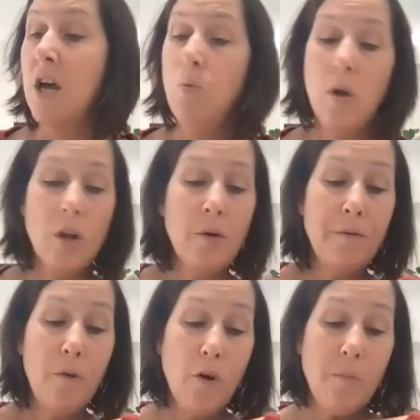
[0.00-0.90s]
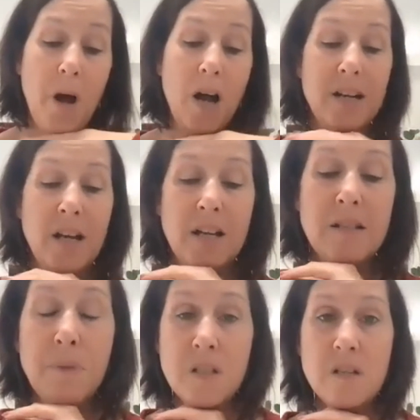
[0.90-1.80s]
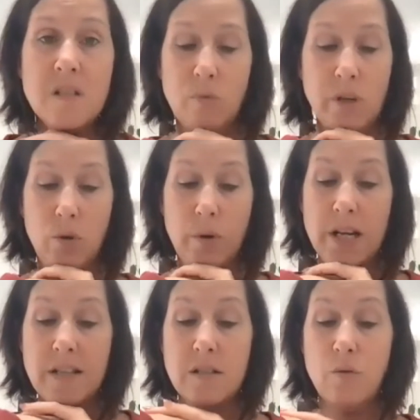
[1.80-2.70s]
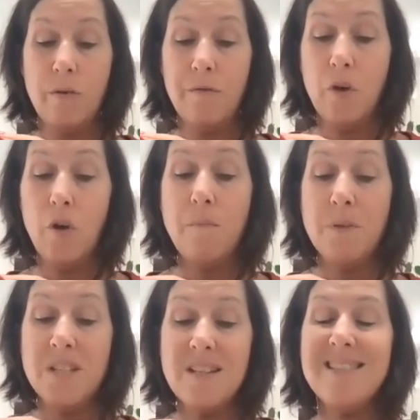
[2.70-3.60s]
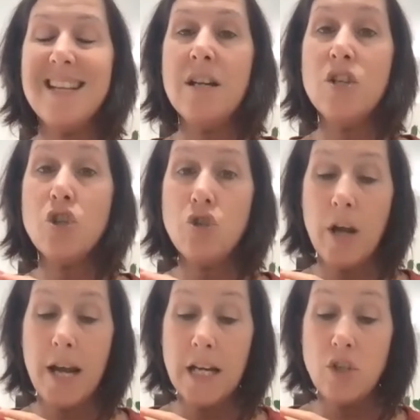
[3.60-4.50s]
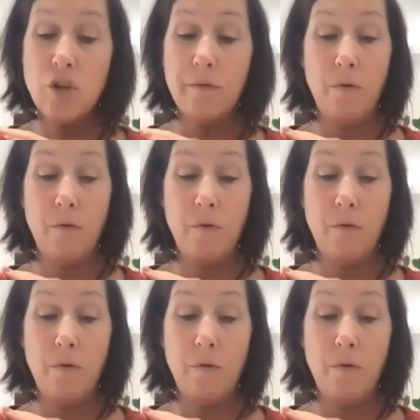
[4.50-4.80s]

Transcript: Well, a referral partner is a business who agrees to refer business in exchange